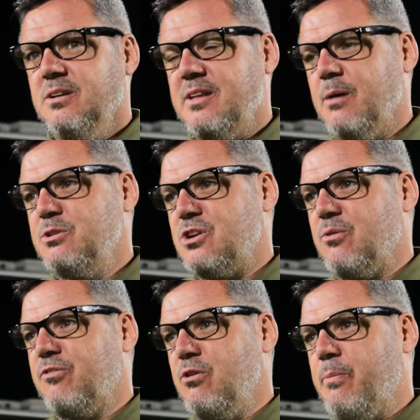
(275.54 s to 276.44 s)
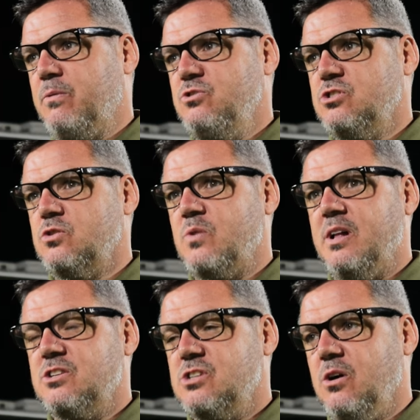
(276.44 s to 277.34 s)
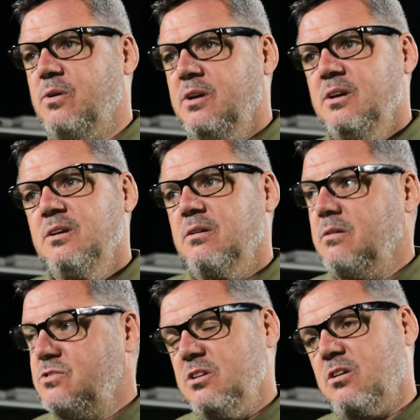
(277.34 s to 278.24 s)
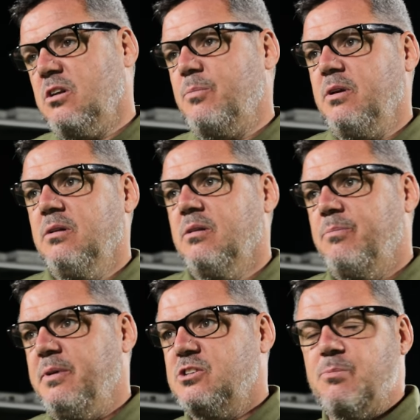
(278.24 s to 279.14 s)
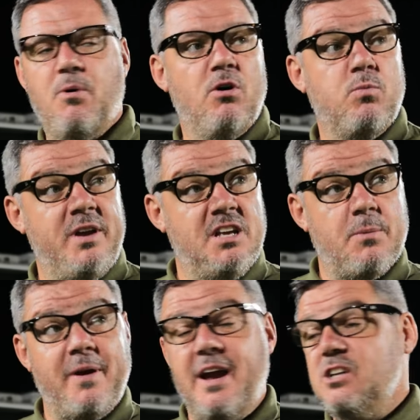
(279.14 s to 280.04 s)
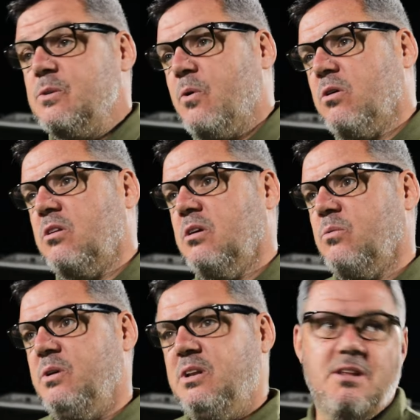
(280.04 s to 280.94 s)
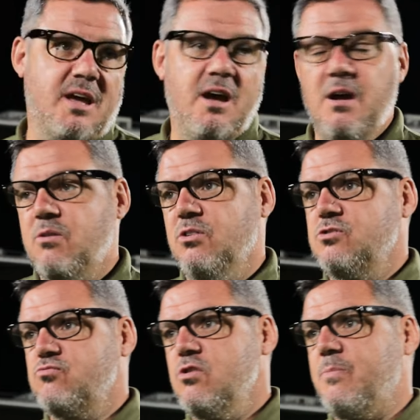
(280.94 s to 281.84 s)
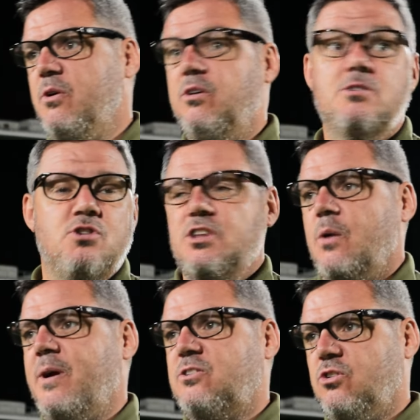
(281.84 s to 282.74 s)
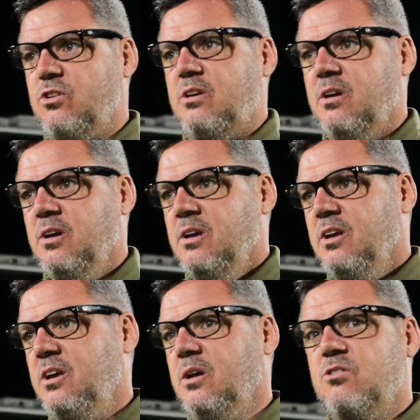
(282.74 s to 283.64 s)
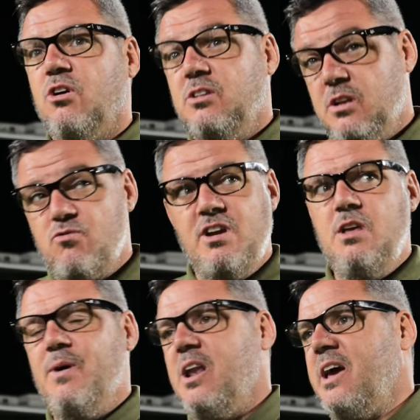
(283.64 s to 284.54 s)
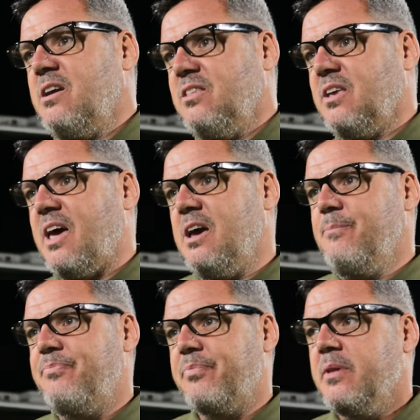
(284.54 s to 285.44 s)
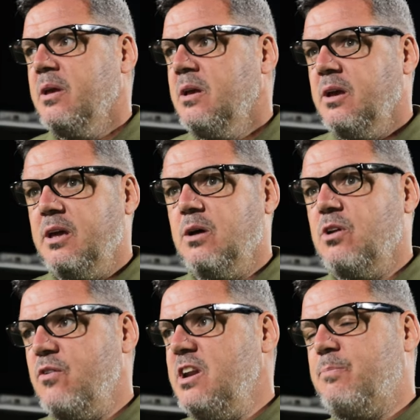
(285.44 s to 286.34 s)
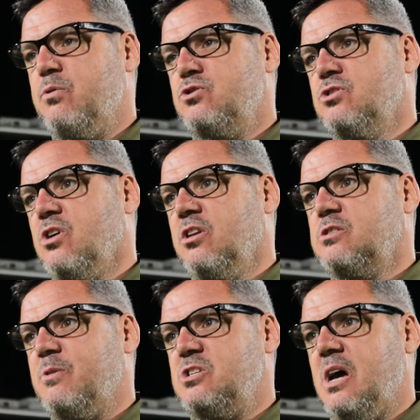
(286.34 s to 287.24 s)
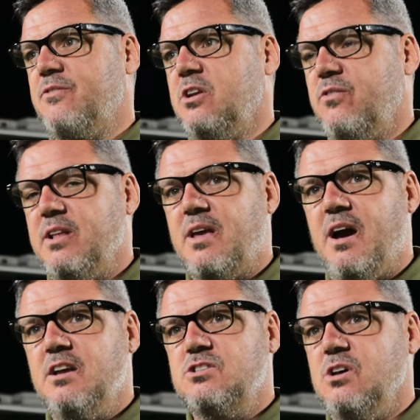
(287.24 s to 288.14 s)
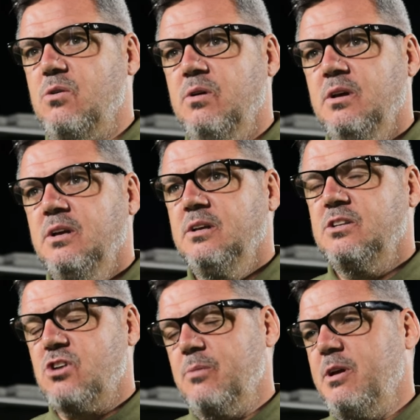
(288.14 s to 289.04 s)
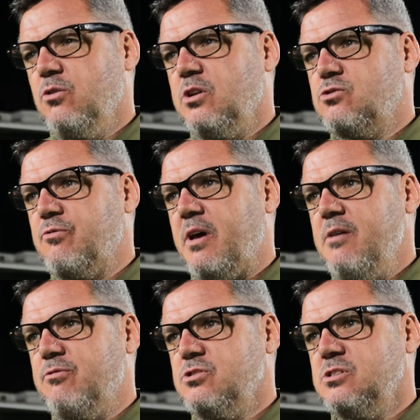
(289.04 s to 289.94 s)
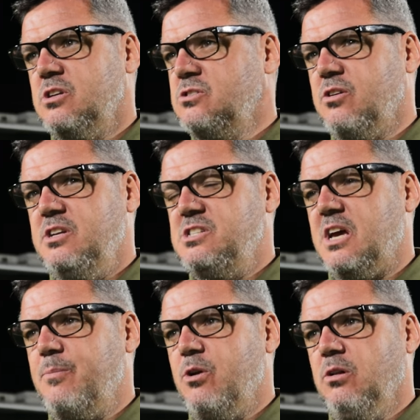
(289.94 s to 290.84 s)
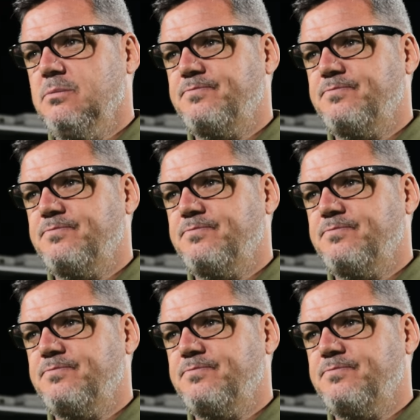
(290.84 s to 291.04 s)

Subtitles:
they'll be throwing a few punches as well. So, obviously, they're going to bring big support. We need to bring air support. We need to get air guys right behind us like they were tonight. I thought they did really well later in the game. They really pushed us on, especially after the red card. So, it's going to be another tough game for us. So, it's not an easy game at all.